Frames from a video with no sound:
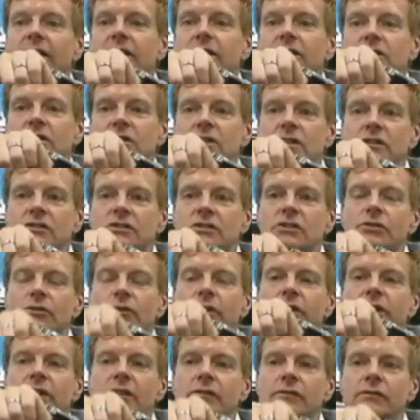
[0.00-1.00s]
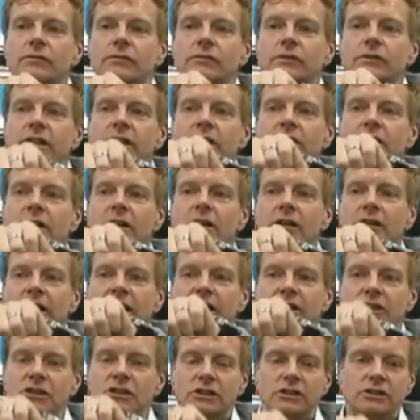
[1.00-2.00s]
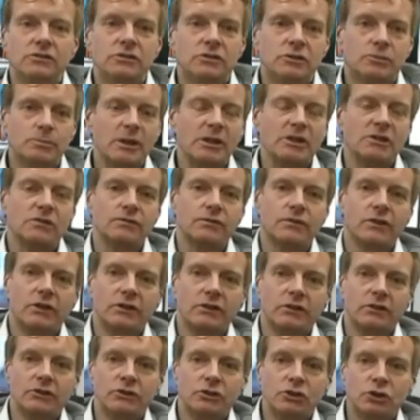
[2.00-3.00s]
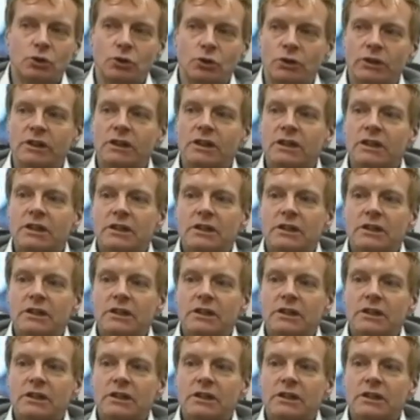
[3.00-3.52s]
There's three different radii are actually specified on the drawing.